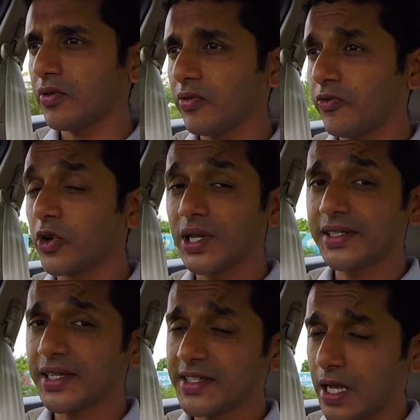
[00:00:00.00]
For
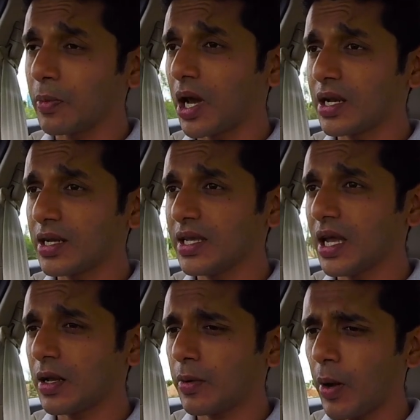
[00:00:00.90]
instance, I'm currently
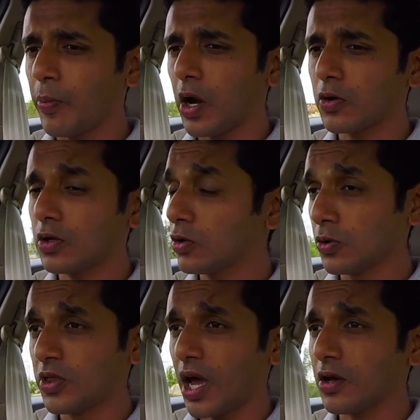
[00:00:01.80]
at about
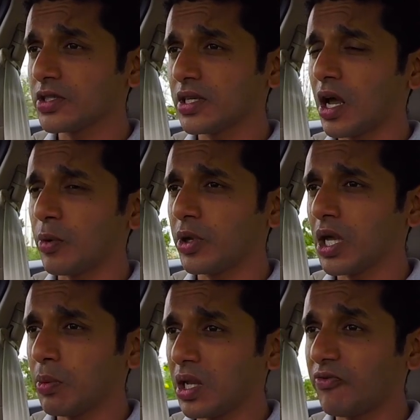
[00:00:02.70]
2000
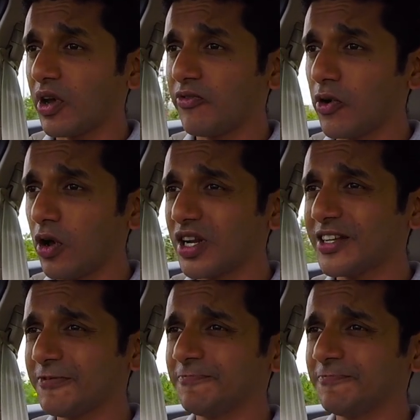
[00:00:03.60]
RPM, and if I floor it,